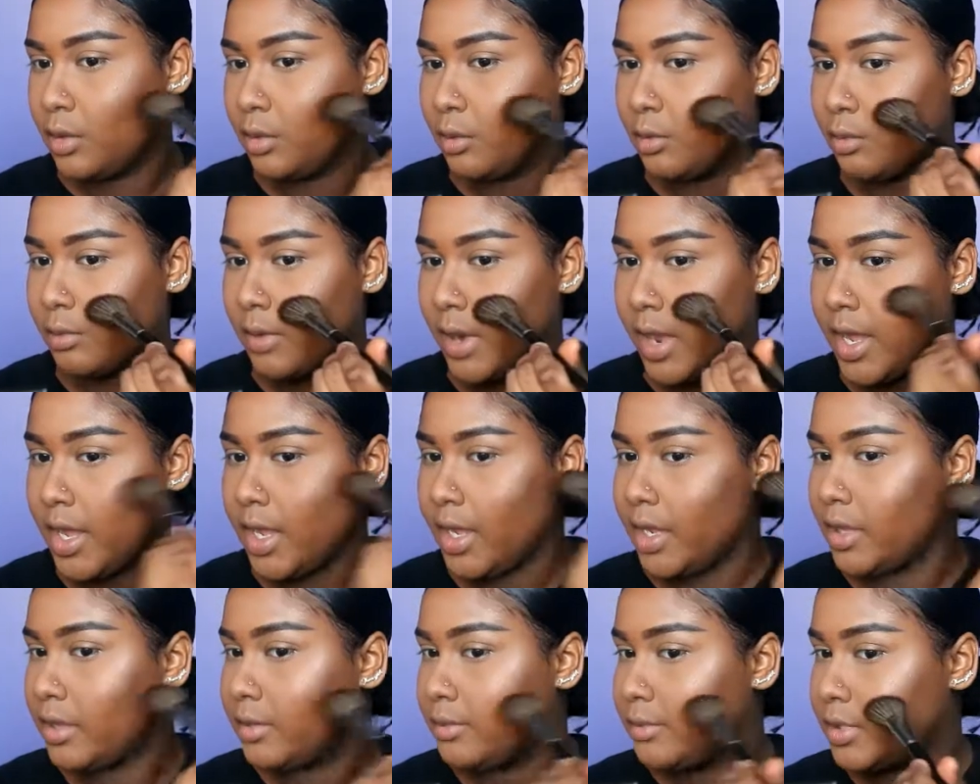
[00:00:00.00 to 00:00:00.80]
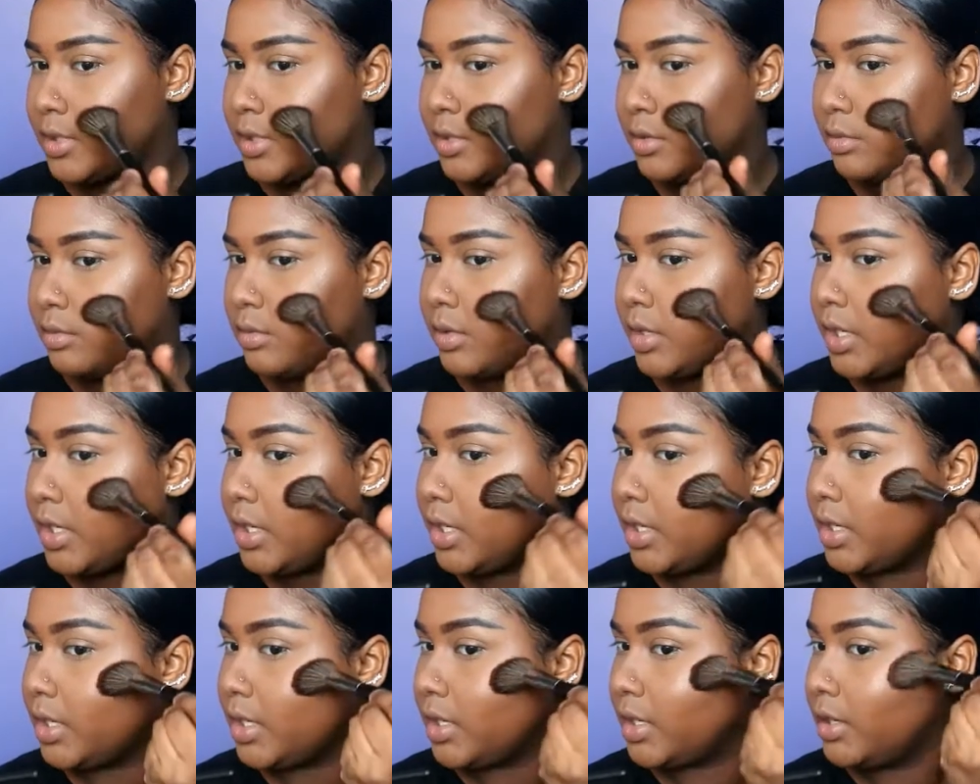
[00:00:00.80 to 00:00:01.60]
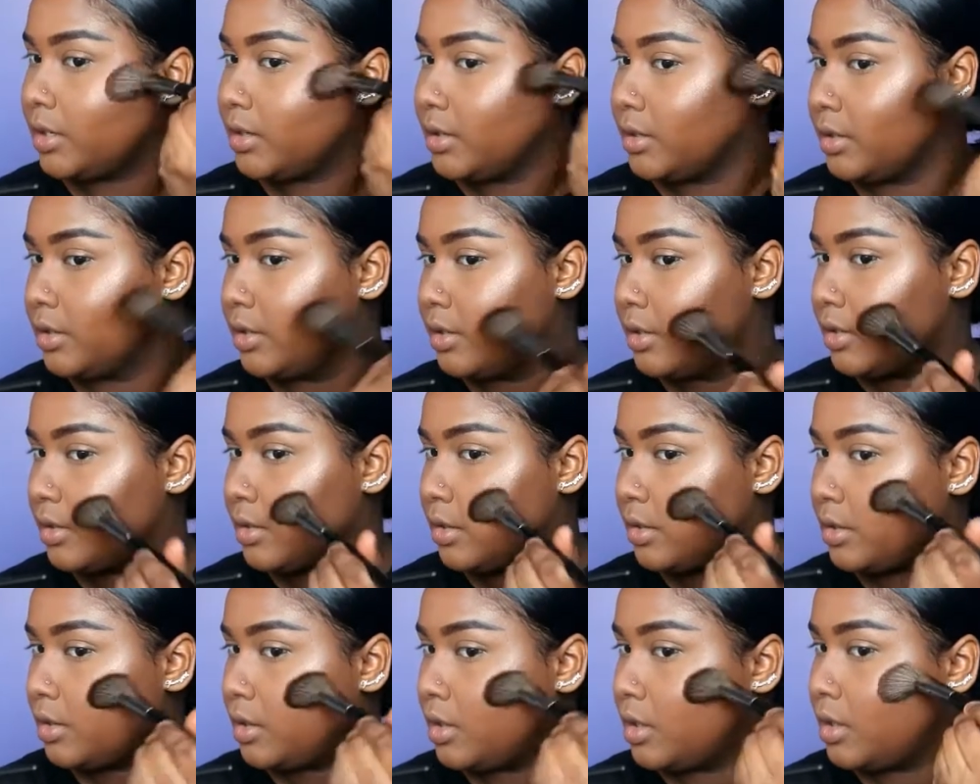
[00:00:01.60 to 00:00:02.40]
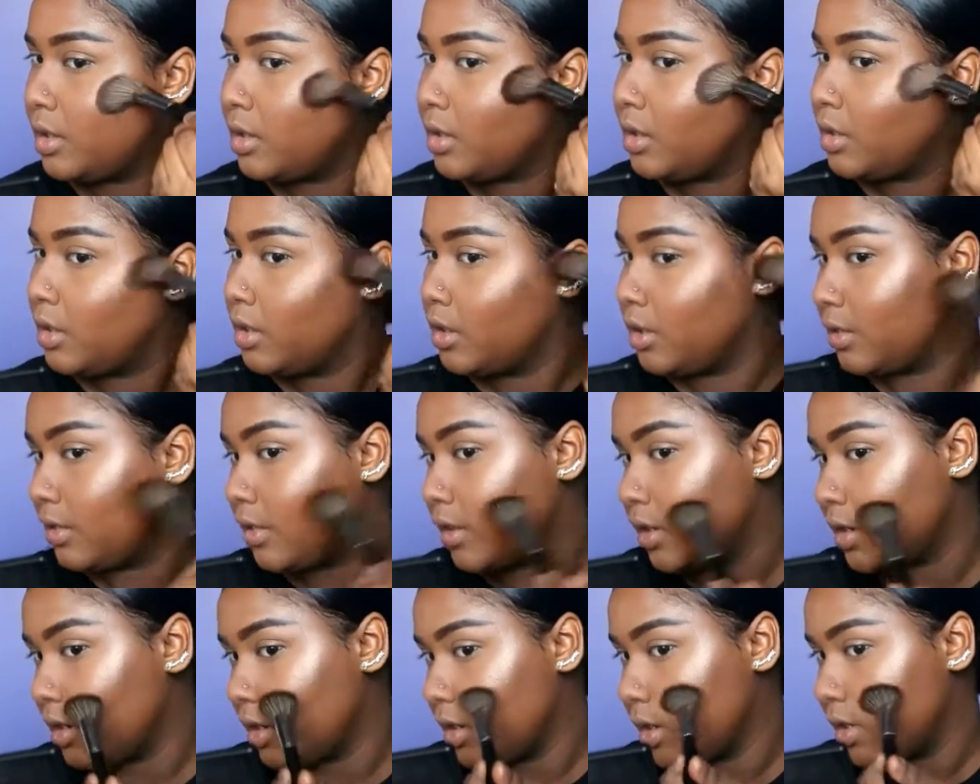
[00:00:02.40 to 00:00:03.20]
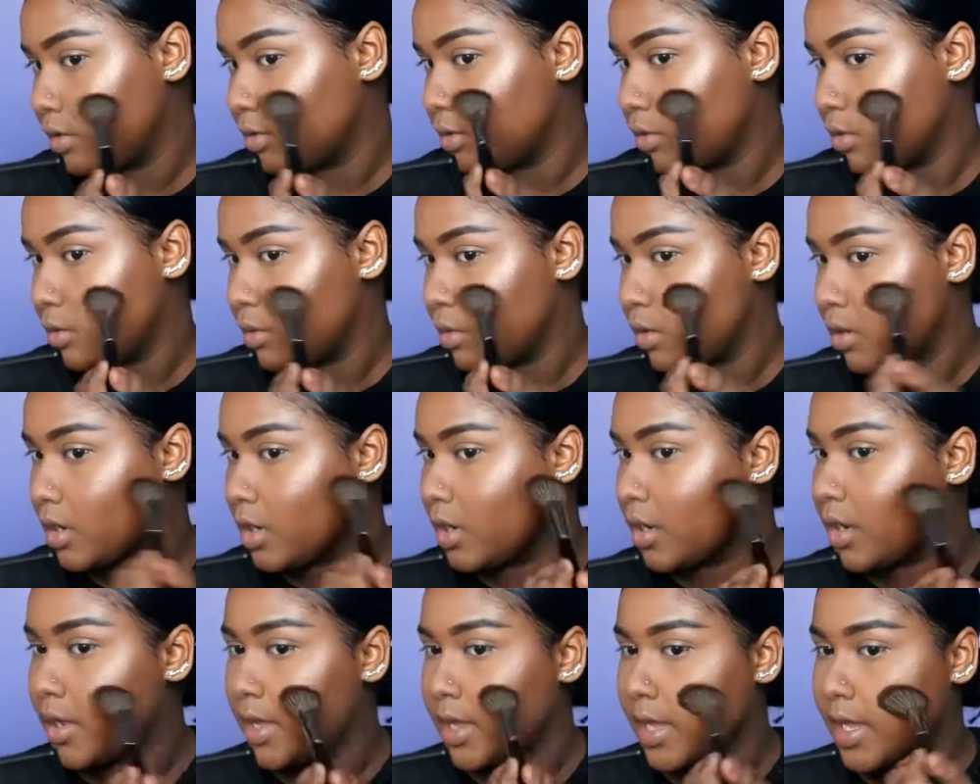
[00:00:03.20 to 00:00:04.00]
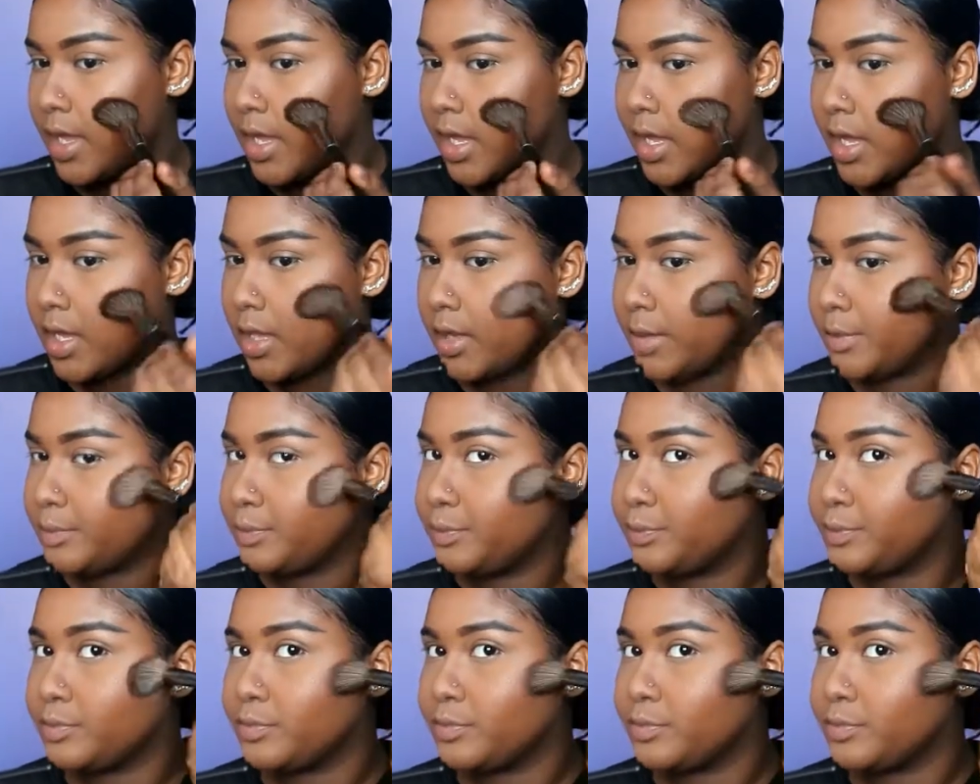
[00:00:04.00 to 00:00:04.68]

right in between the contour and